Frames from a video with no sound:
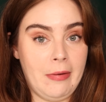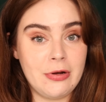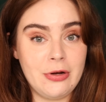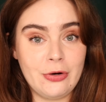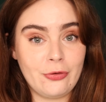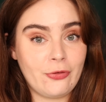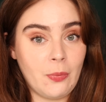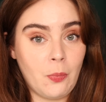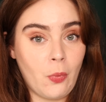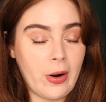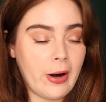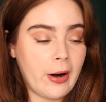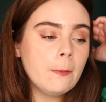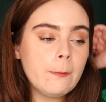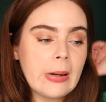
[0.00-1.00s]
around here
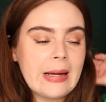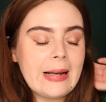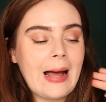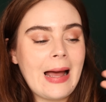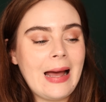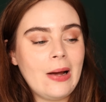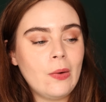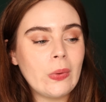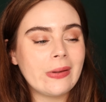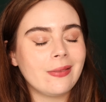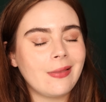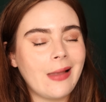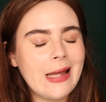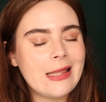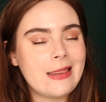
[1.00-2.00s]
somewhere, but I would
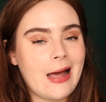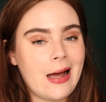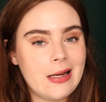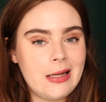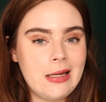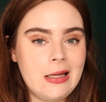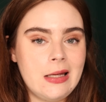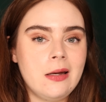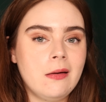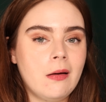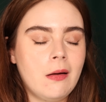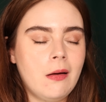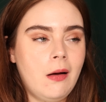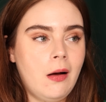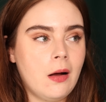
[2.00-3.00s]
like that
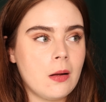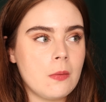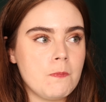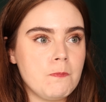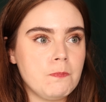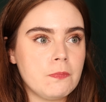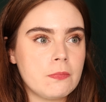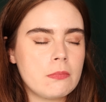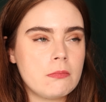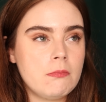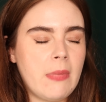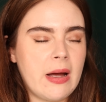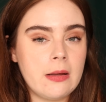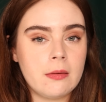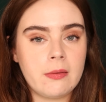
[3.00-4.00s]
in um,
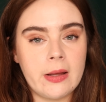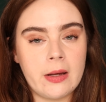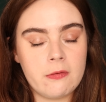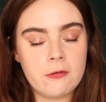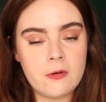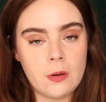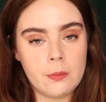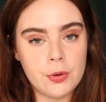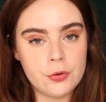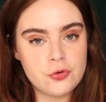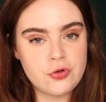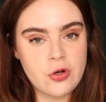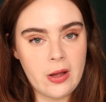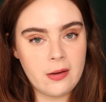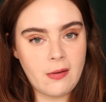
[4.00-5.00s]
my, like a summer
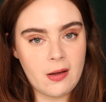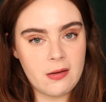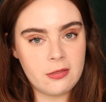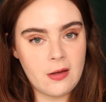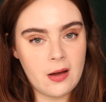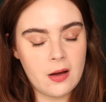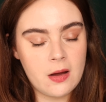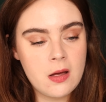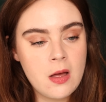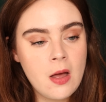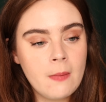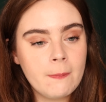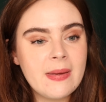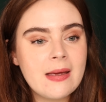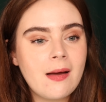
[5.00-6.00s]
shade, I think,
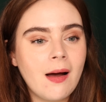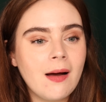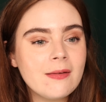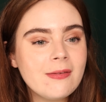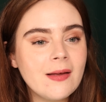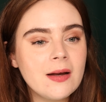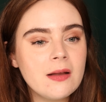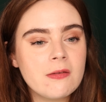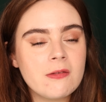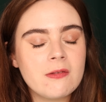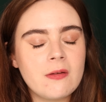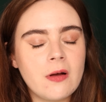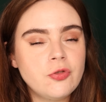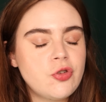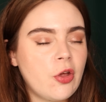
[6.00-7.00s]
because that is
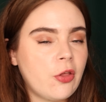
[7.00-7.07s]
such